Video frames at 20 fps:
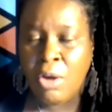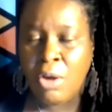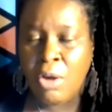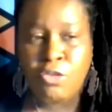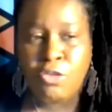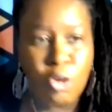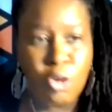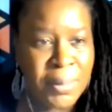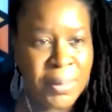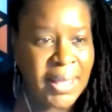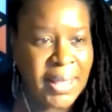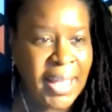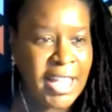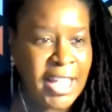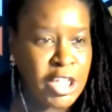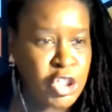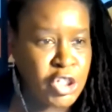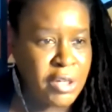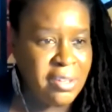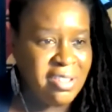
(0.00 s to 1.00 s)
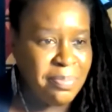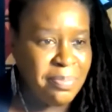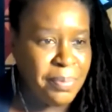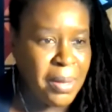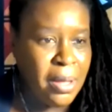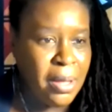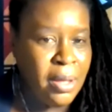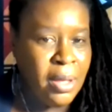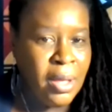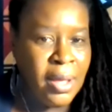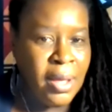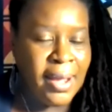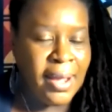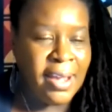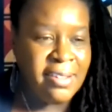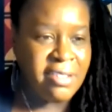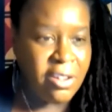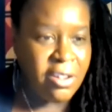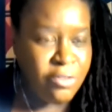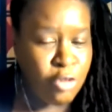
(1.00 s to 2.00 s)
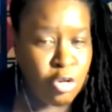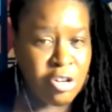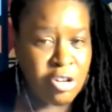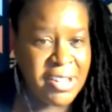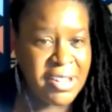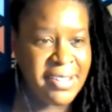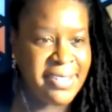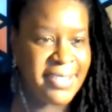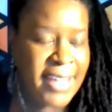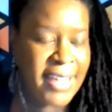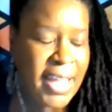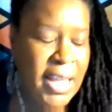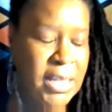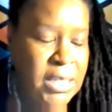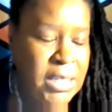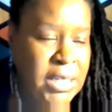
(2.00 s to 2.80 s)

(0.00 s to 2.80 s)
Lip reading: formulations, but as I've already said,